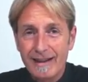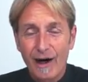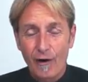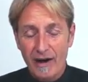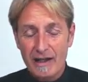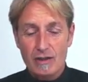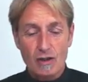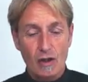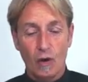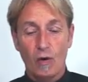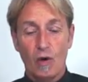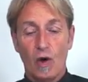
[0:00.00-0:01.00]
All right? And
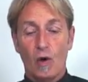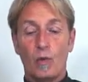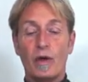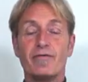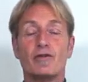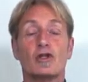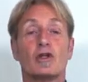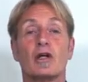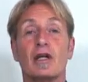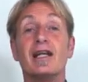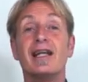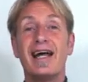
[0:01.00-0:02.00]
so we've just got
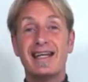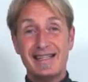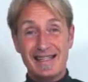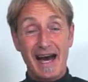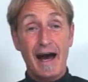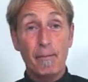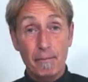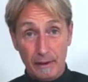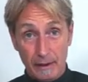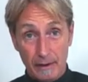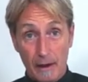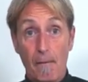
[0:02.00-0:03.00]
to let it
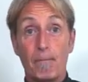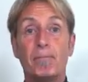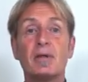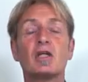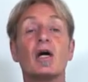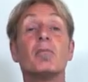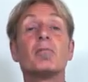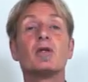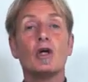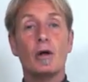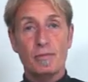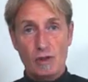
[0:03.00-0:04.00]
happen. Become
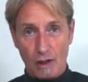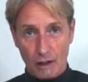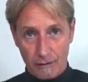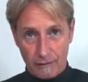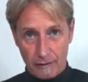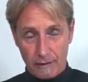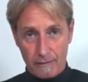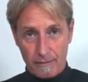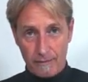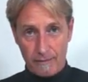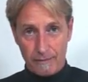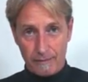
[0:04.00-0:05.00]
the observer.
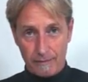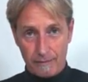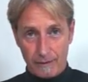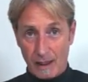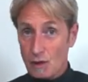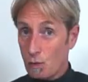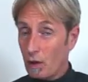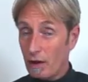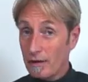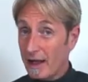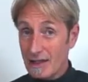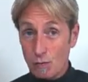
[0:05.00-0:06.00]
That's
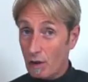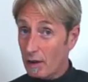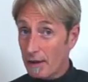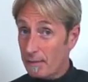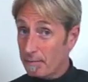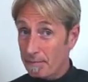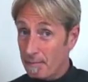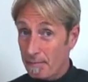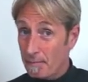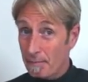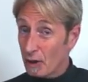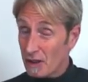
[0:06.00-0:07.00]
what the
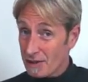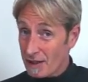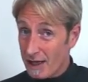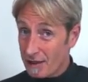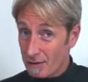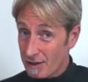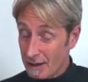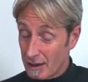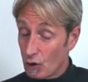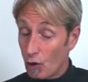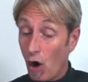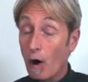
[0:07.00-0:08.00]
Buddha said, wasn't it?
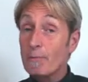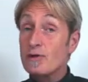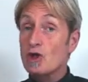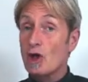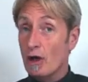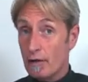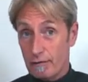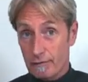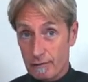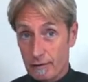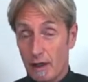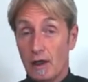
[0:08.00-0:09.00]
You know,
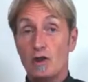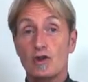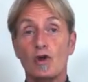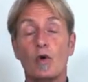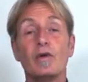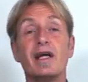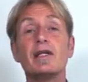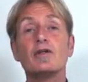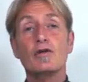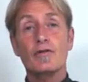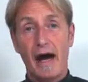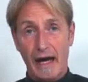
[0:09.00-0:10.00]
observe. Don't
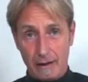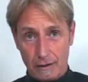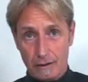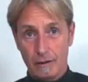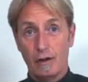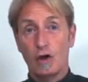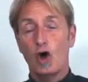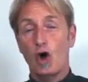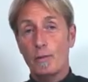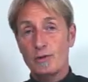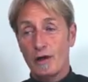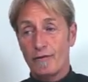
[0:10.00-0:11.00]
interact.
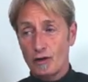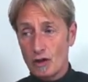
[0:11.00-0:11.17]
Observe.